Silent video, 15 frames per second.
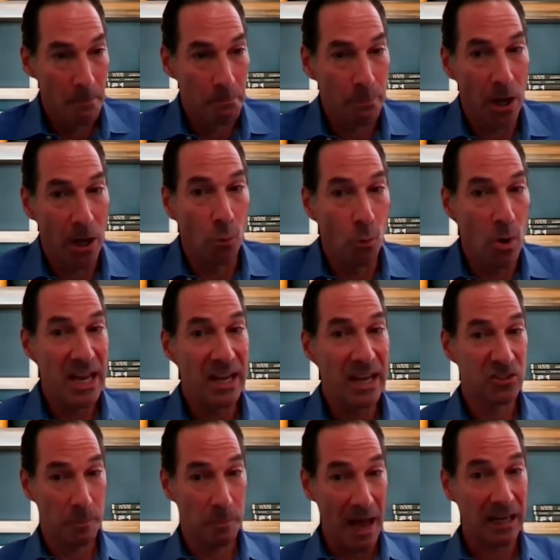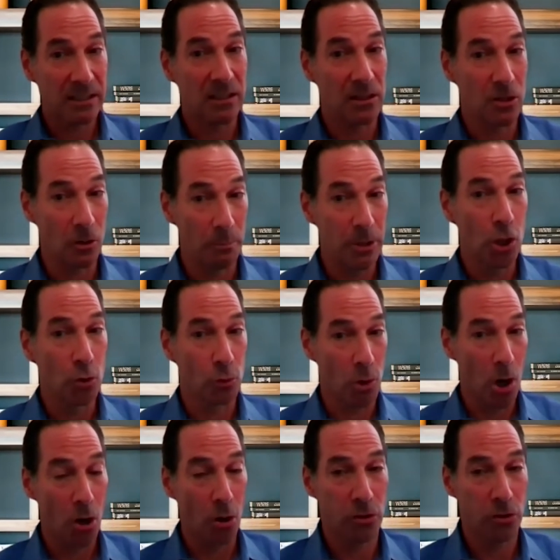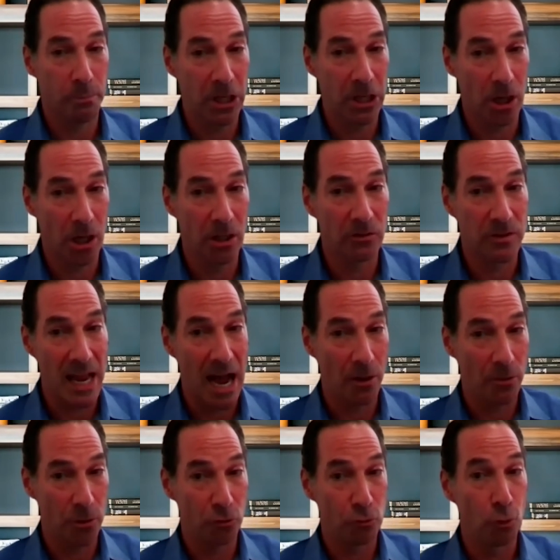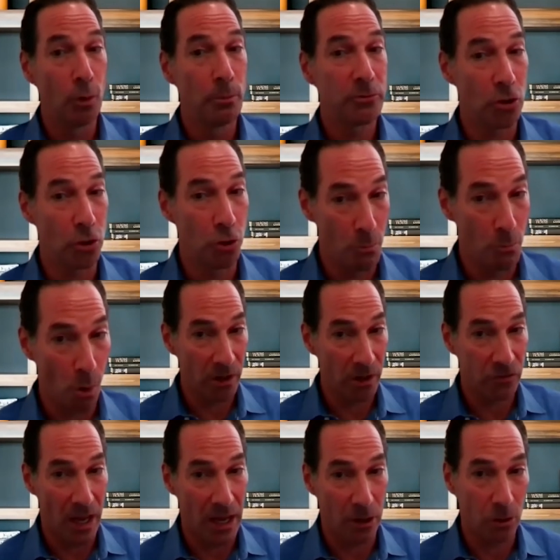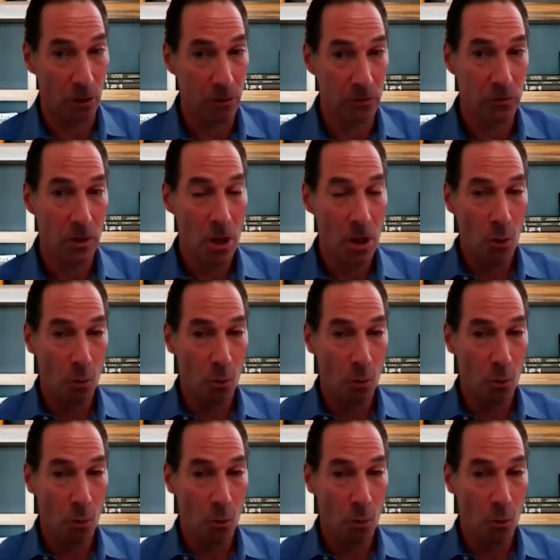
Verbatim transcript: But we expect that there'll be growth because now there's room to do cycles.